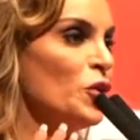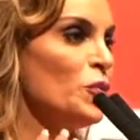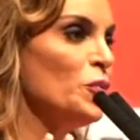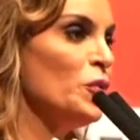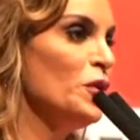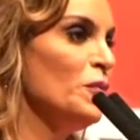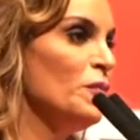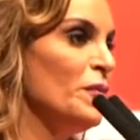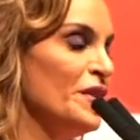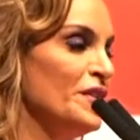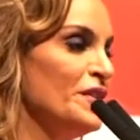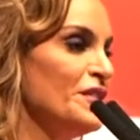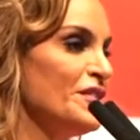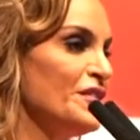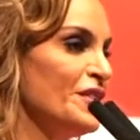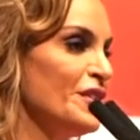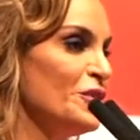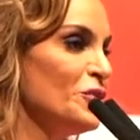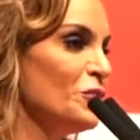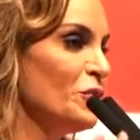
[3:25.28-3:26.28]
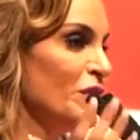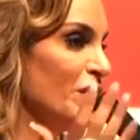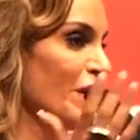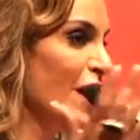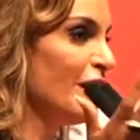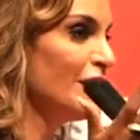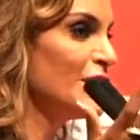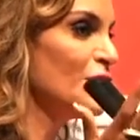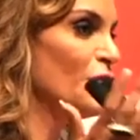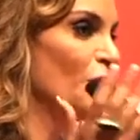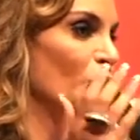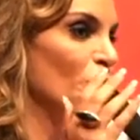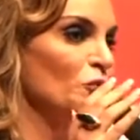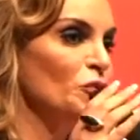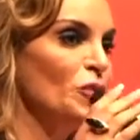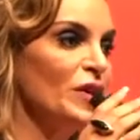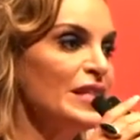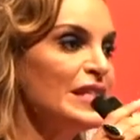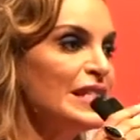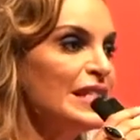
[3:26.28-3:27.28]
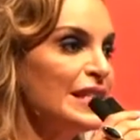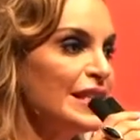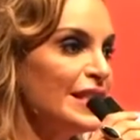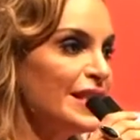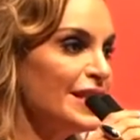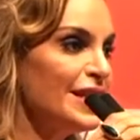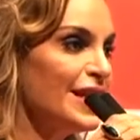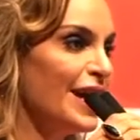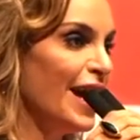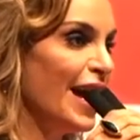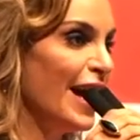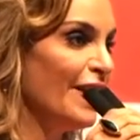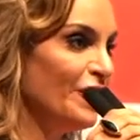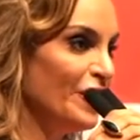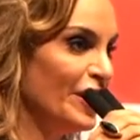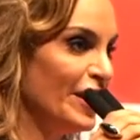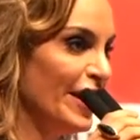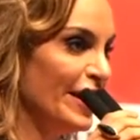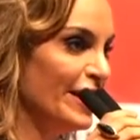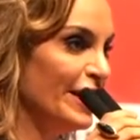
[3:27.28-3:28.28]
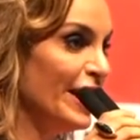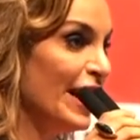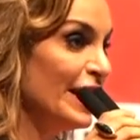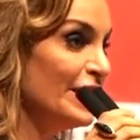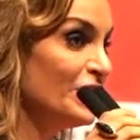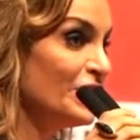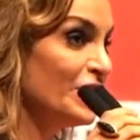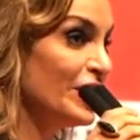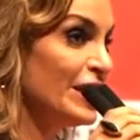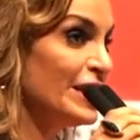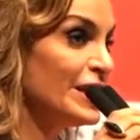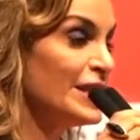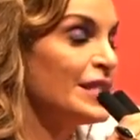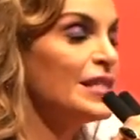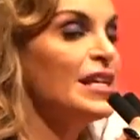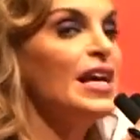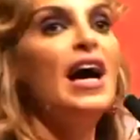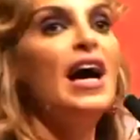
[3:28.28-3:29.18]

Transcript: a small message from uh, Professor Frank Stangenberg-Haverkamp,